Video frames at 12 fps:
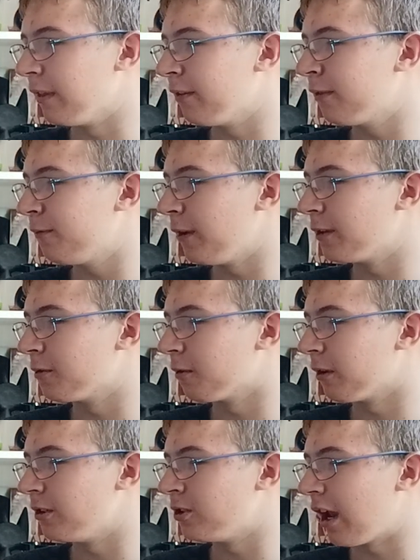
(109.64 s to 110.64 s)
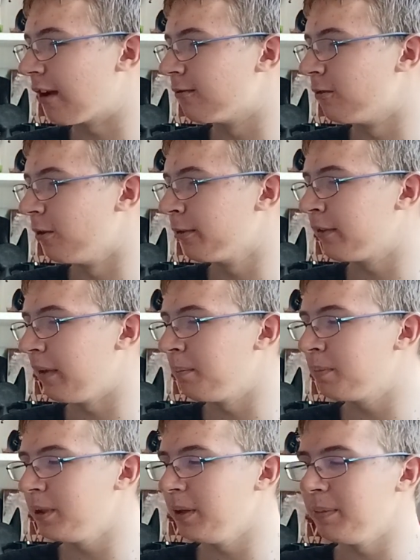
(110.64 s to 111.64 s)
this figure in general,
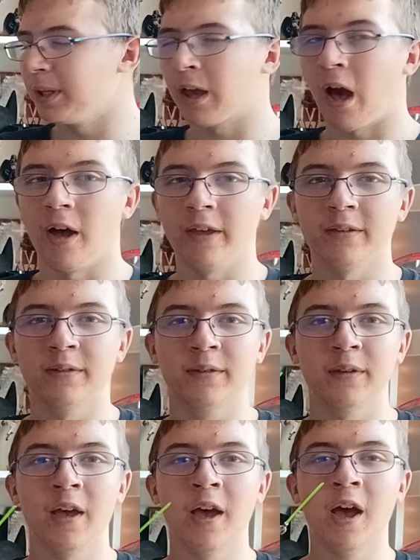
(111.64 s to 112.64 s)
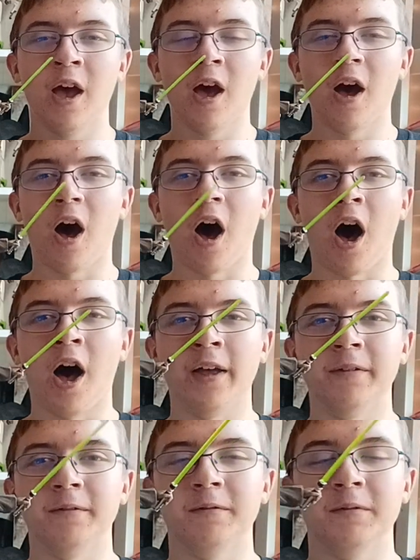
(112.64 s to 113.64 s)
simply because
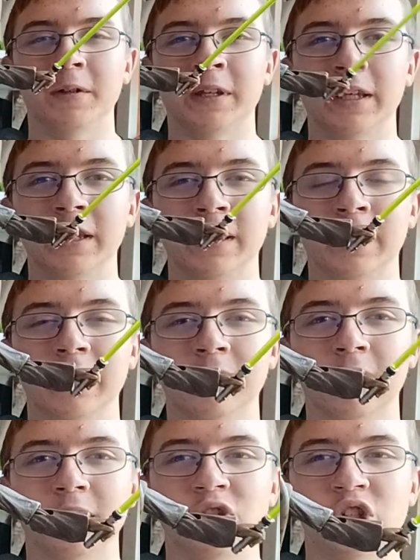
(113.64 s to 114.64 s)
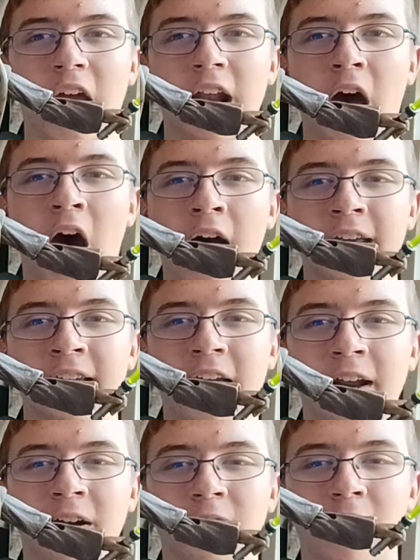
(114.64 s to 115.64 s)
he's a Jedi,
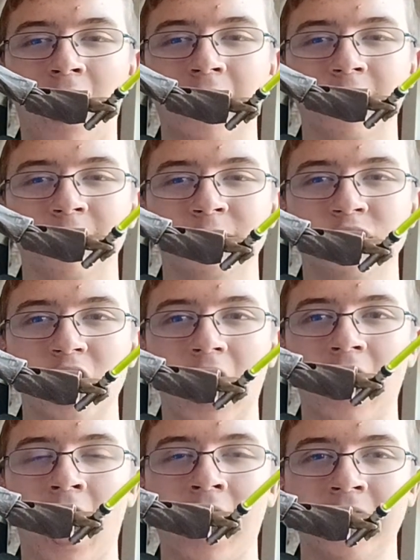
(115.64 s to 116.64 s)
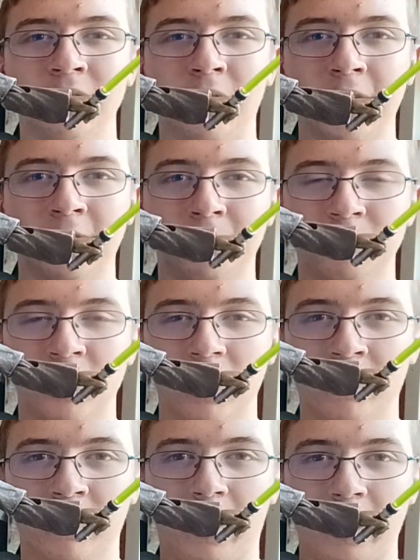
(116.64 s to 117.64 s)
and a lot of Jedi, like,
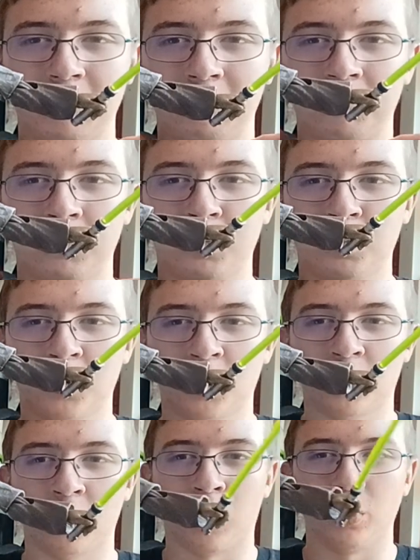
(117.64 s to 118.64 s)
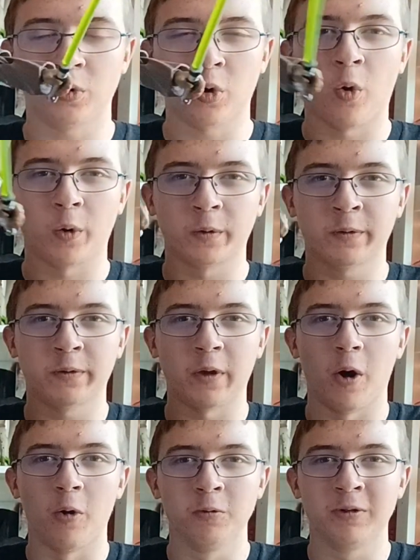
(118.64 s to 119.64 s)
just, like,
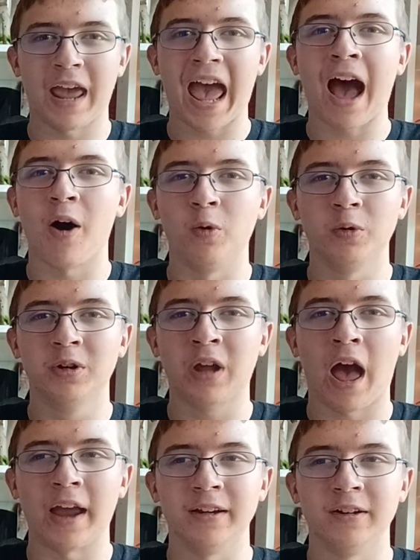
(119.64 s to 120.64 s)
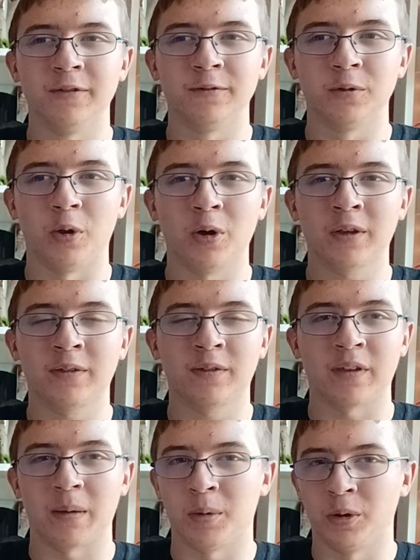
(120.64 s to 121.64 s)
torso down kind of look
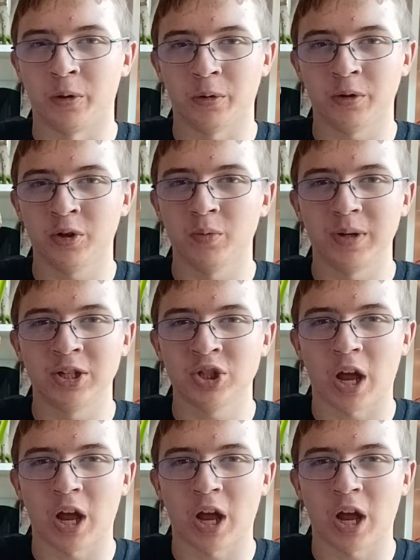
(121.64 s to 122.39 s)
similar to each